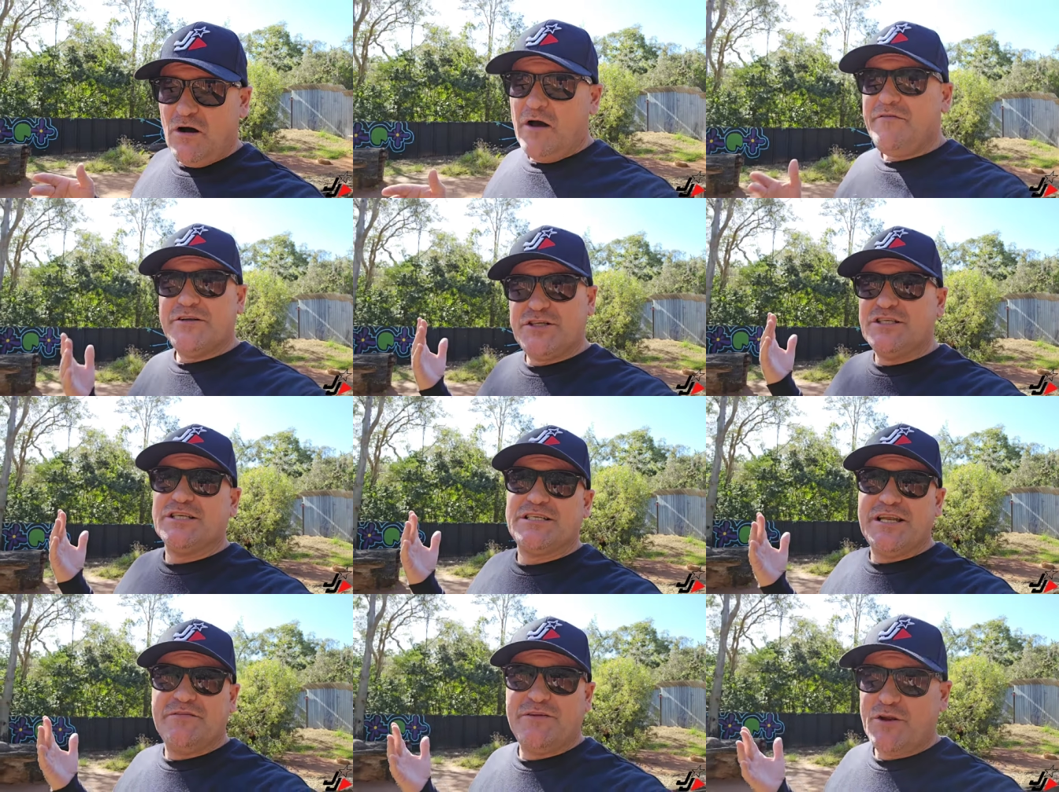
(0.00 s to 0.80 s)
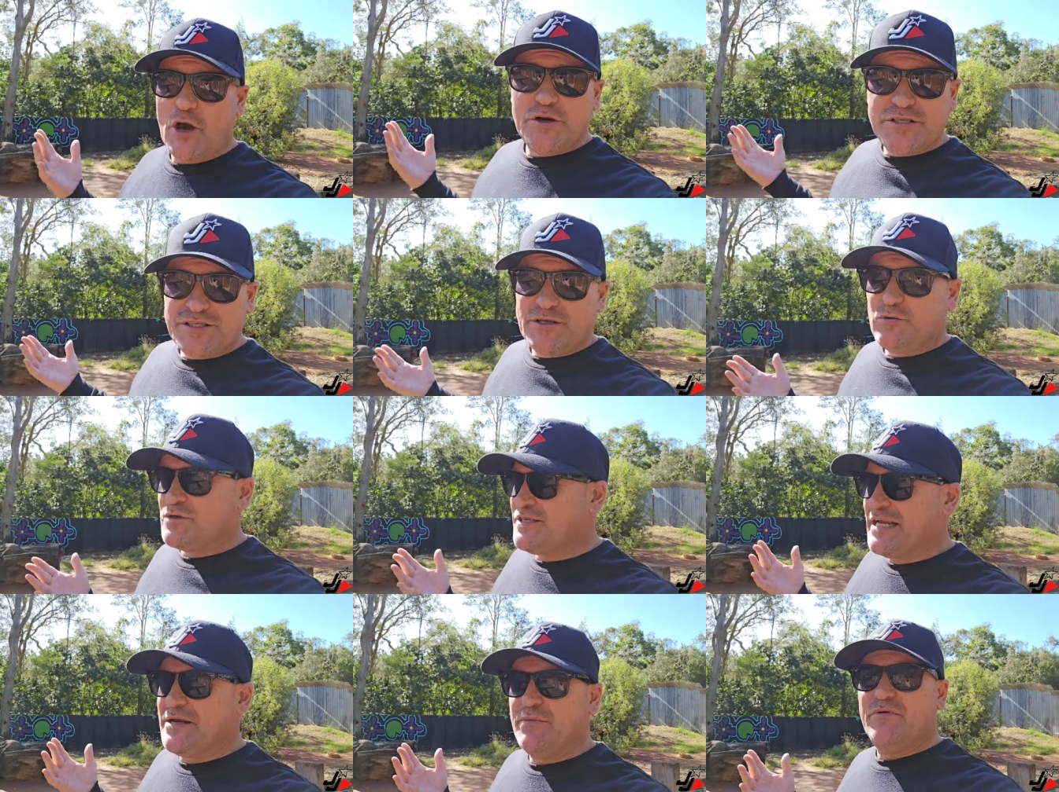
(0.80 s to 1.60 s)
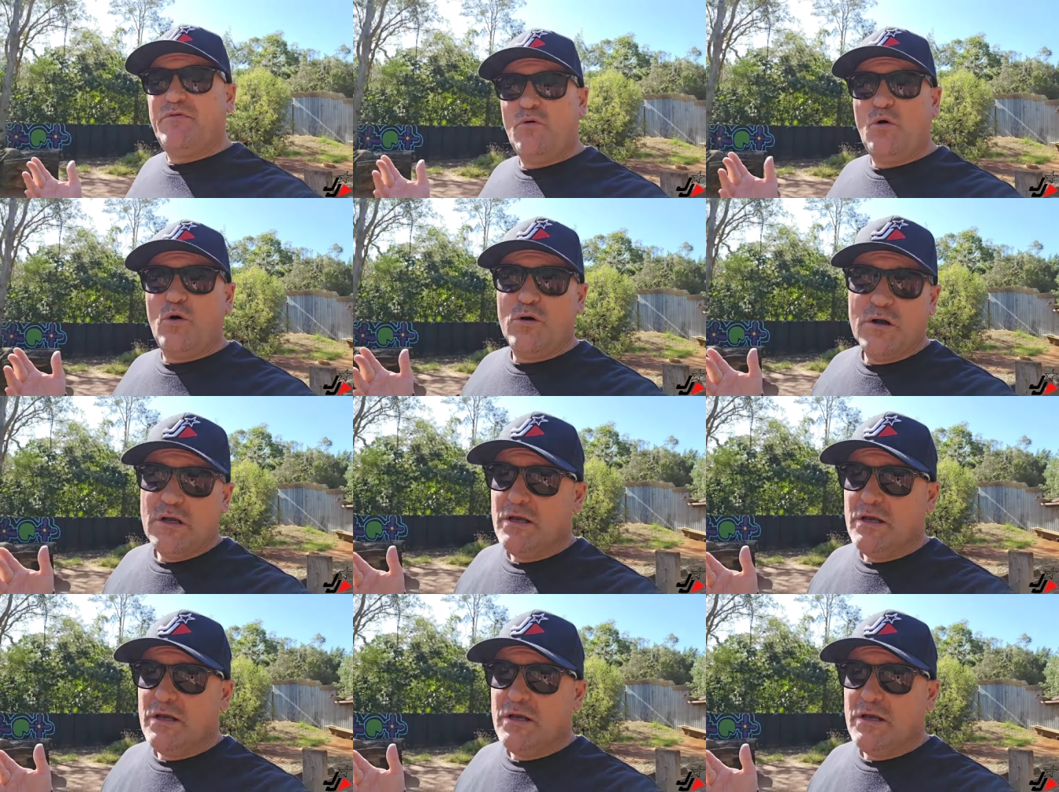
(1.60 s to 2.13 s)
I've actually just never noticed it or seen it before.